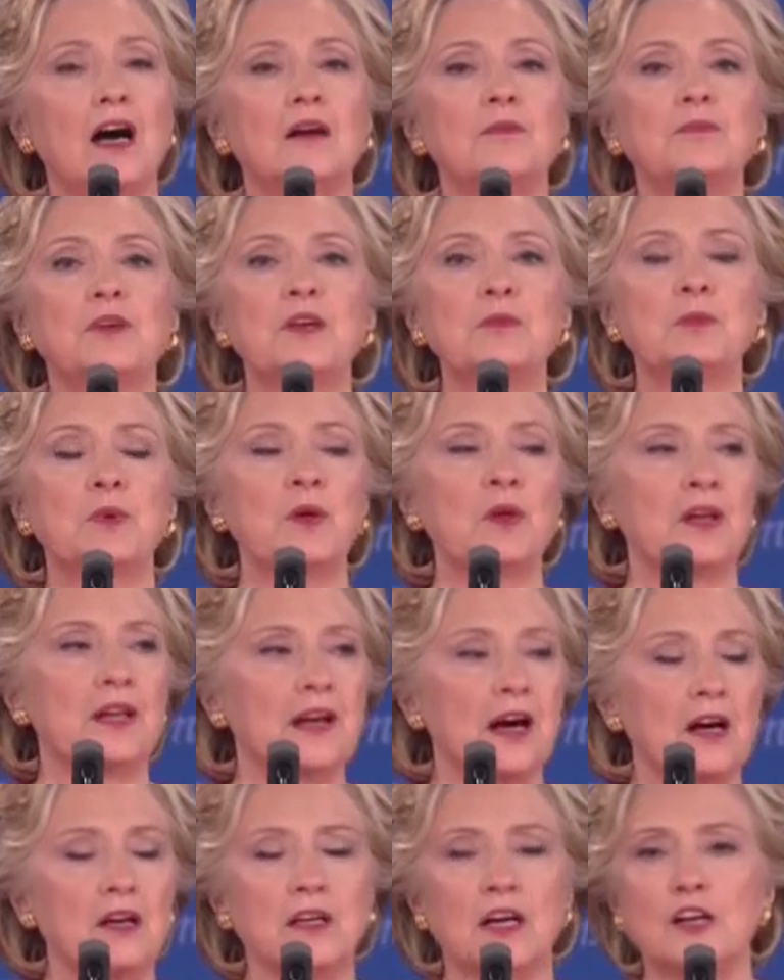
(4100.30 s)
people in
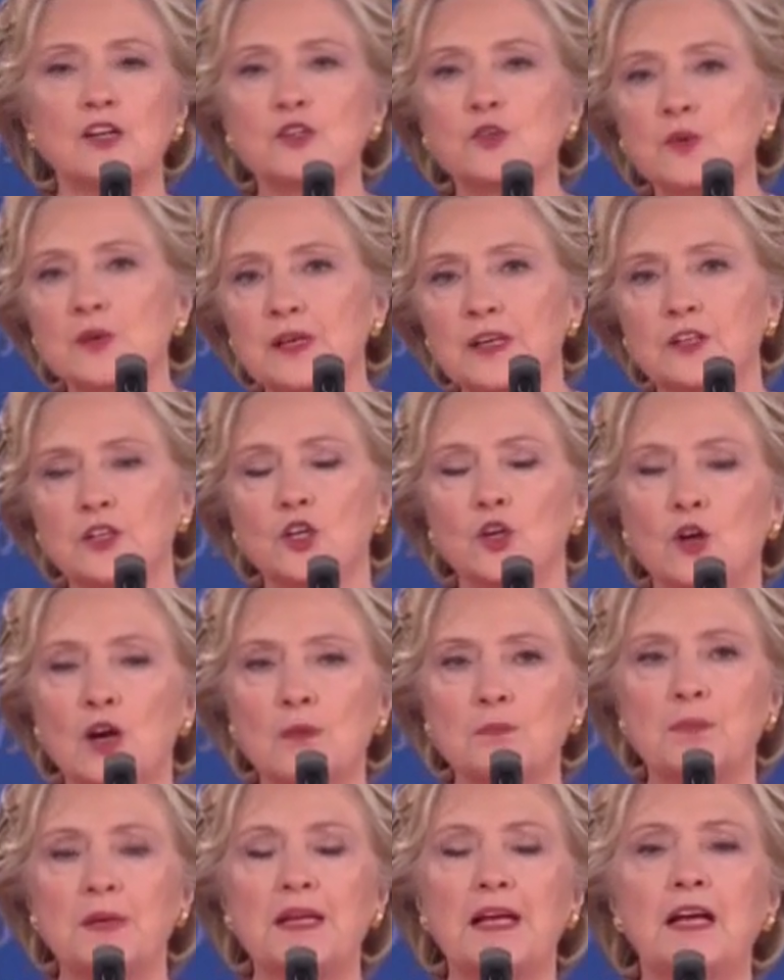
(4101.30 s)
our country and
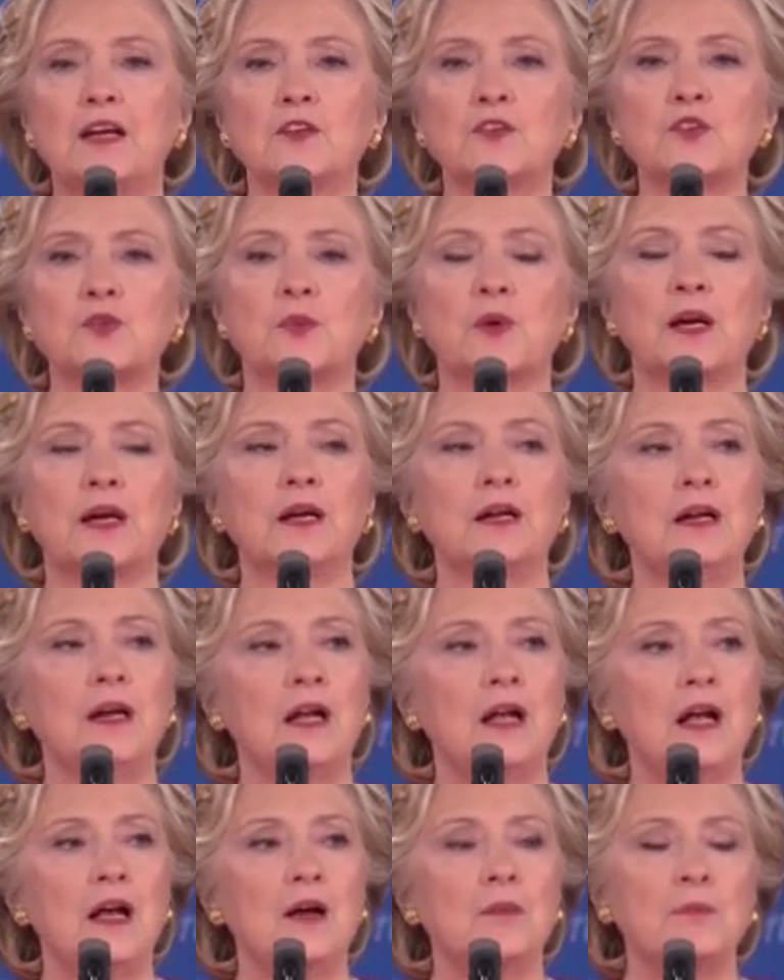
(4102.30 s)
Europe and elsewhere.
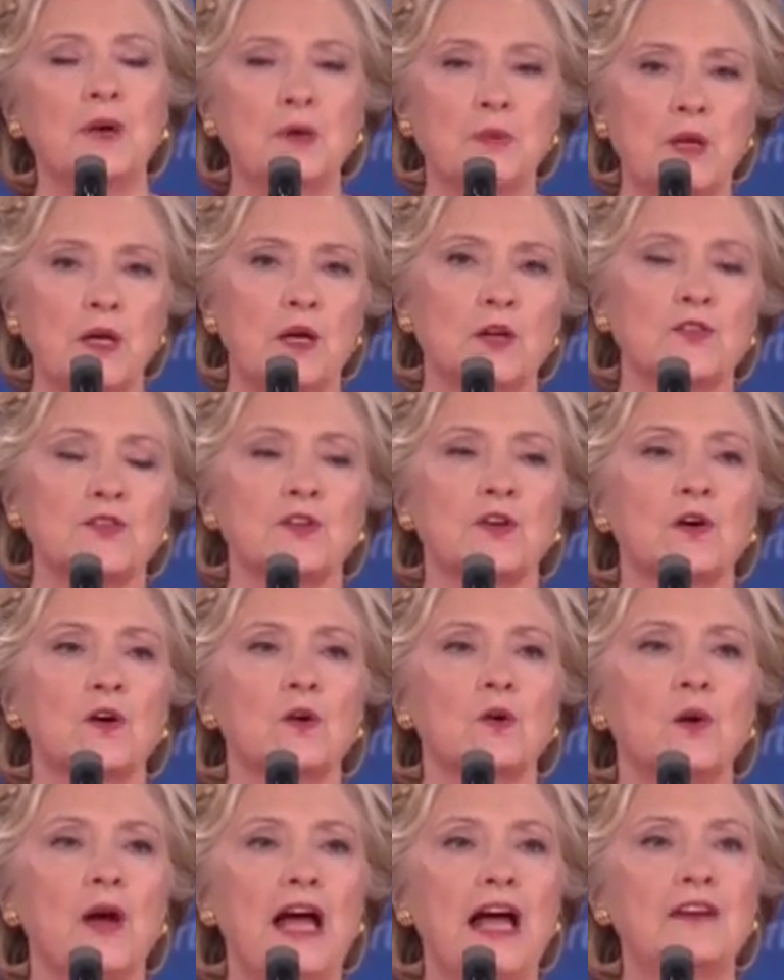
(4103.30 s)
But we
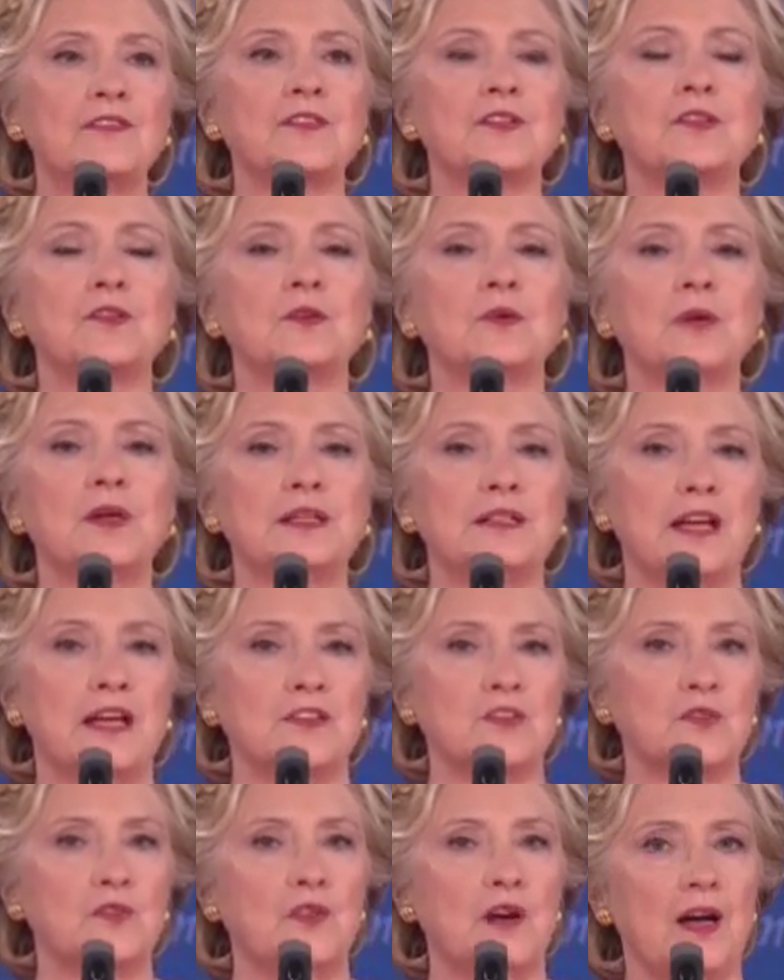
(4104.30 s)
also have to
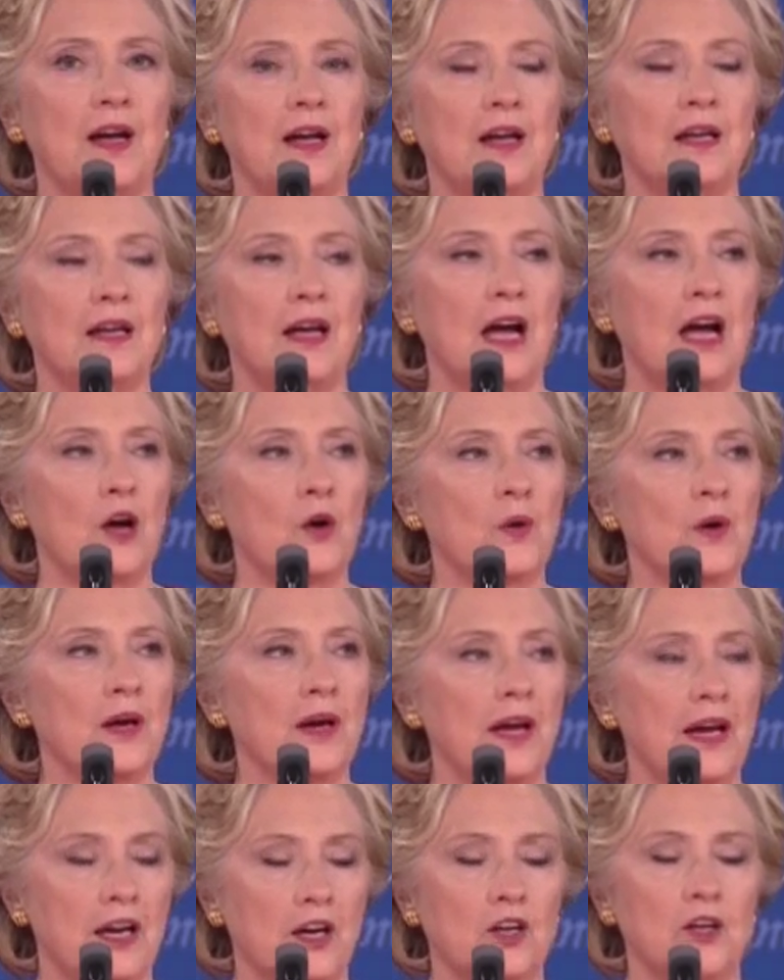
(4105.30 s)
intensify our
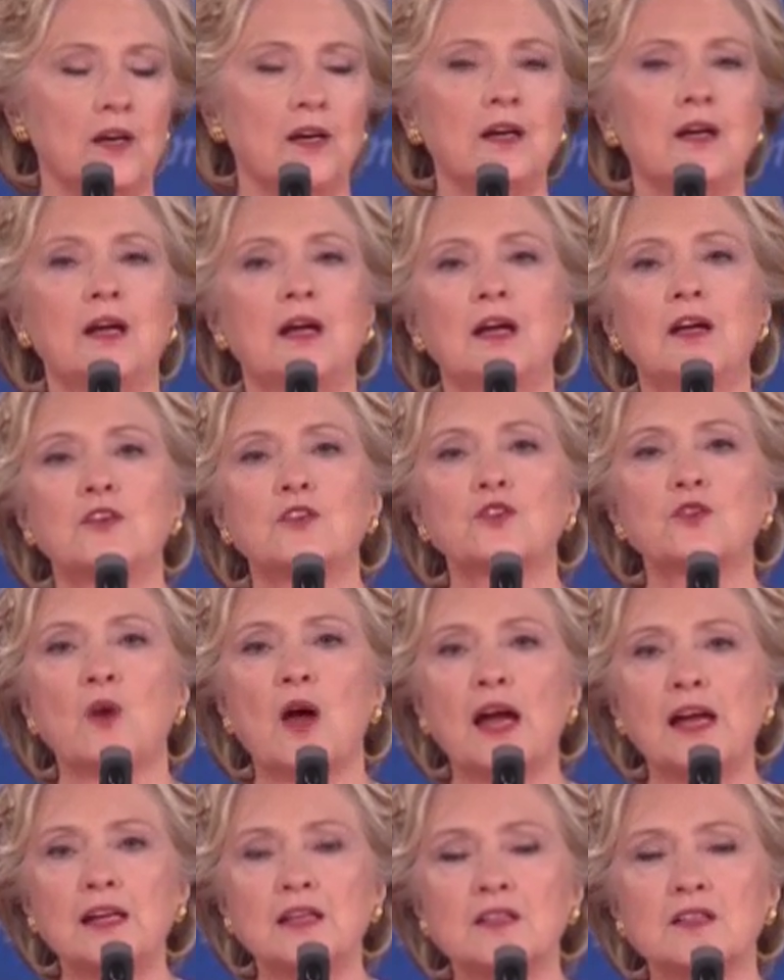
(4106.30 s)
air
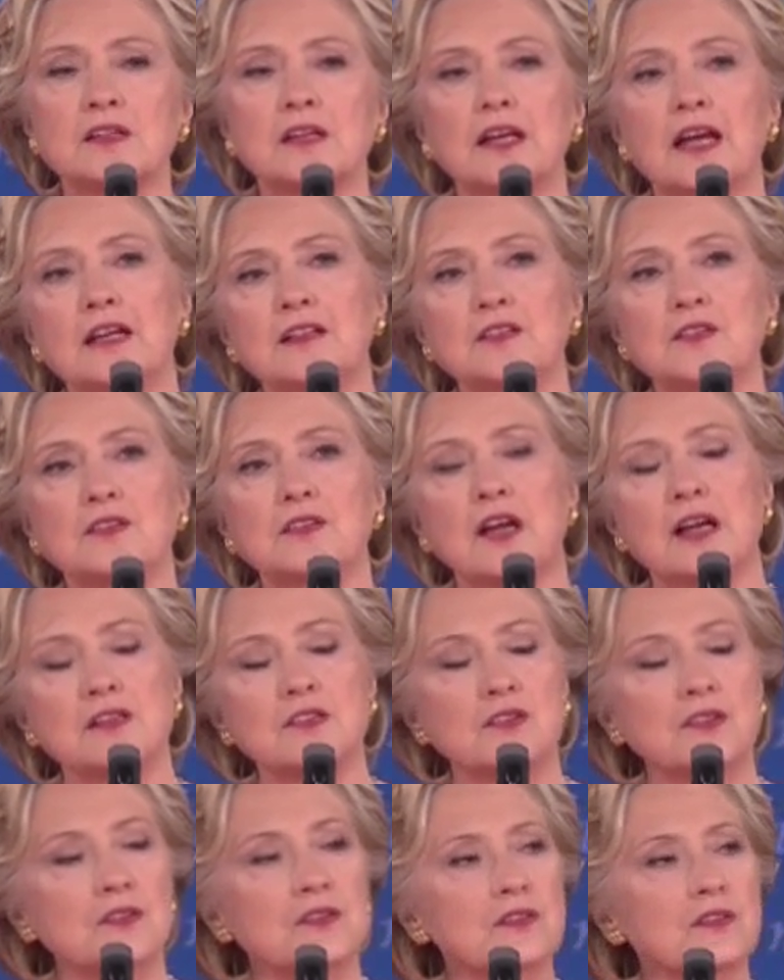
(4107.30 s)
strikes against
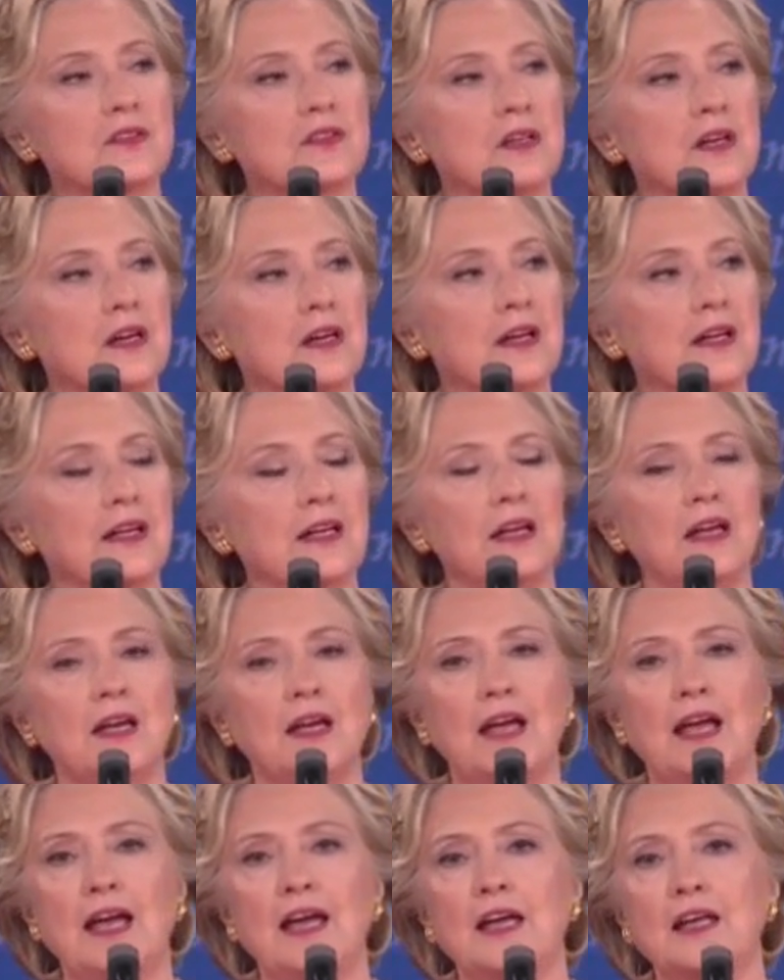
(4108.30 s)
ISIS
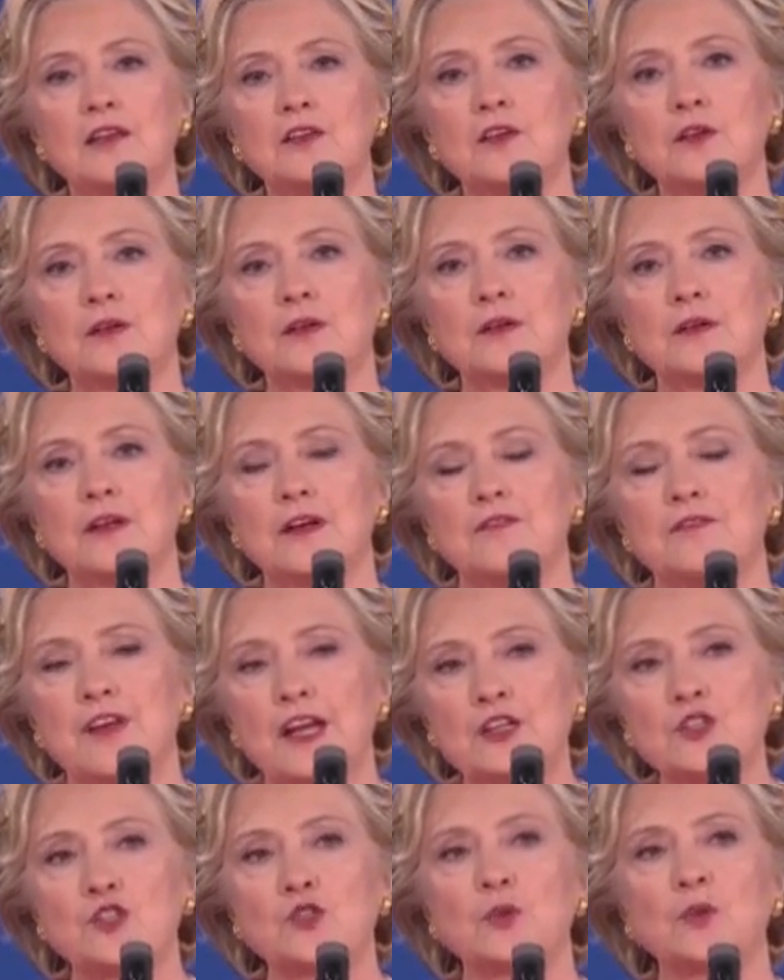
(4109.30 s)
and
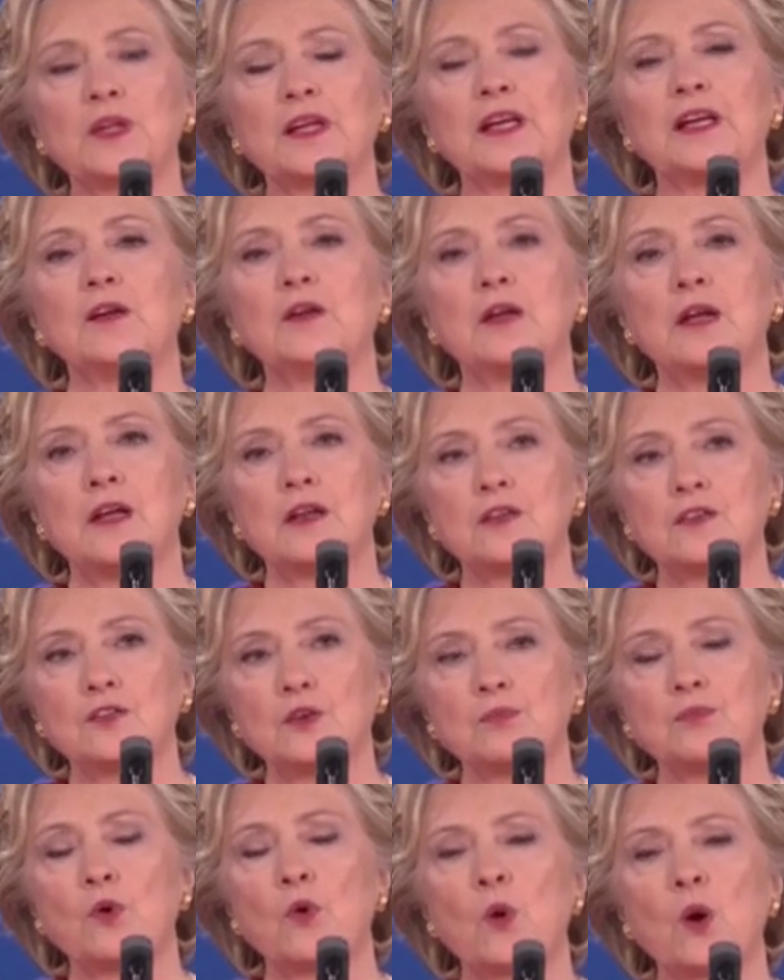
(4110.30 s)
eventually
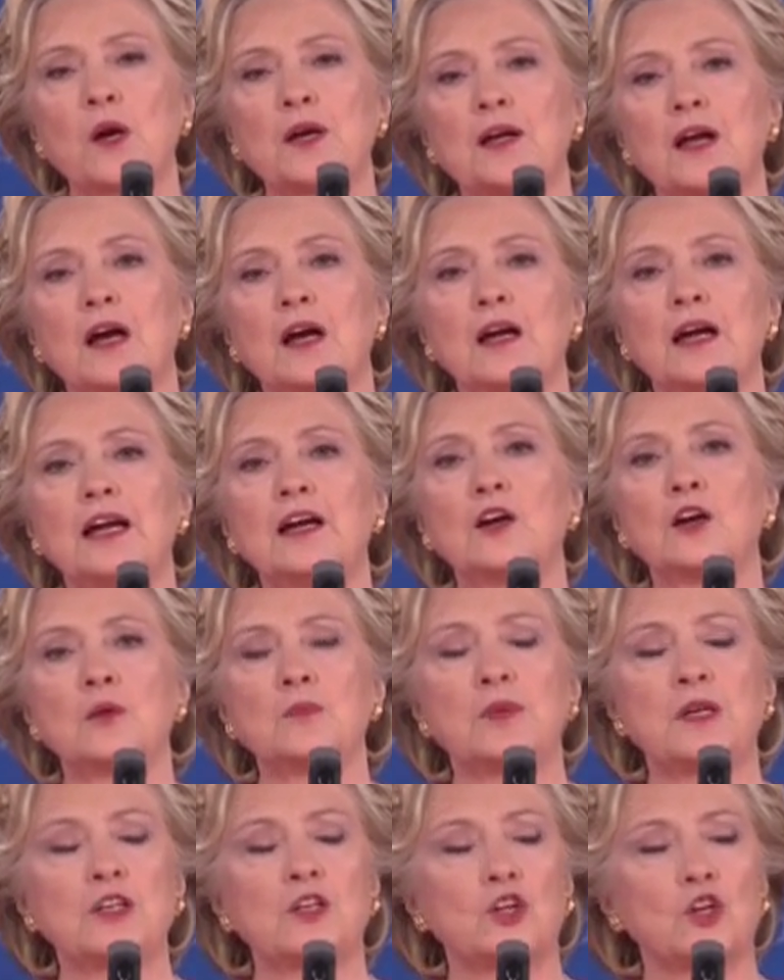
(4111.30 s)
support our
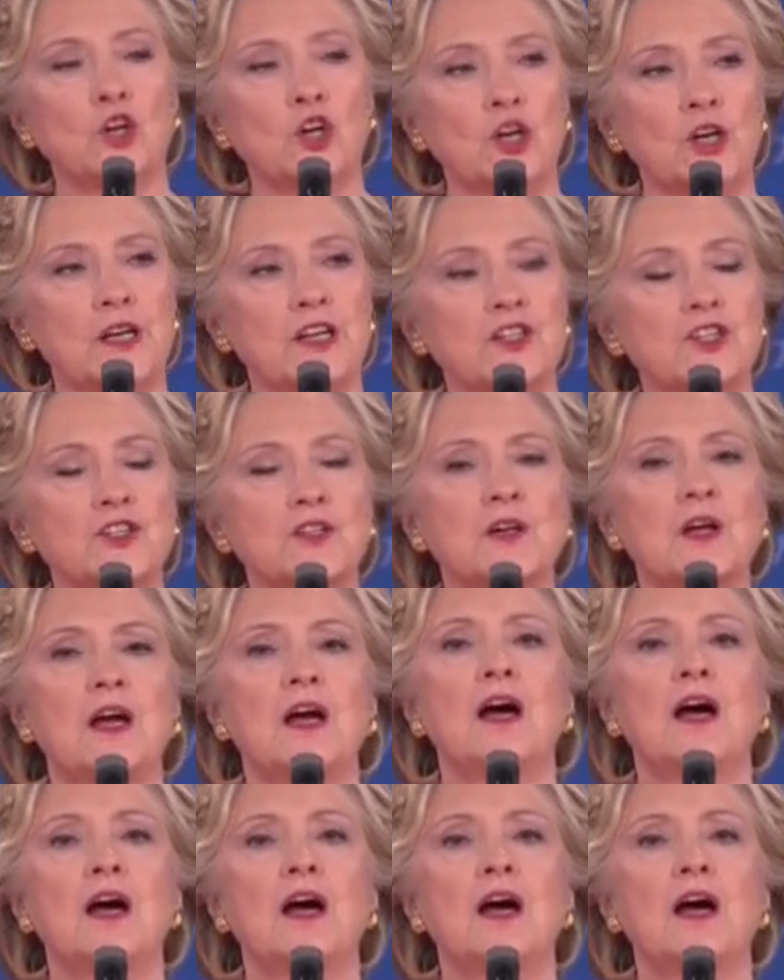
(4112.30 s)
Arab and Kurdish